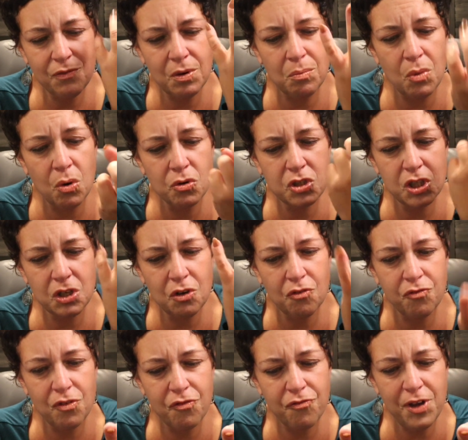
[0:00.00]
of emotional
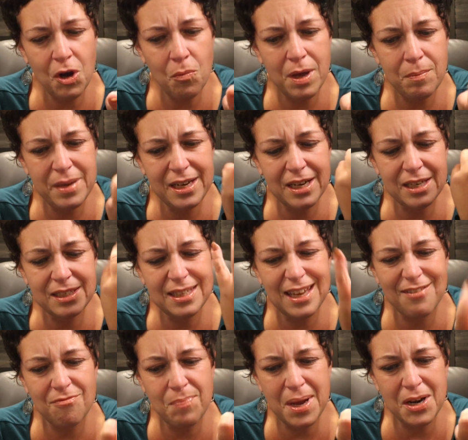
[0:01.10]
fulfillment because
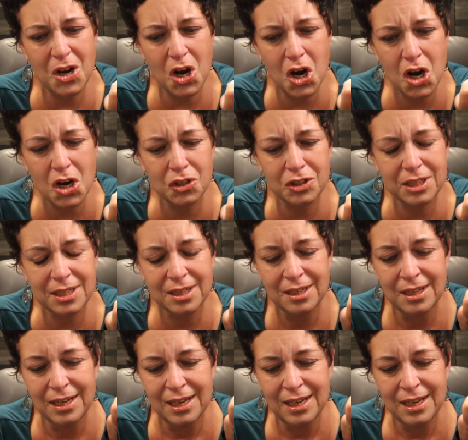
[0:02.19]
they've been hurt.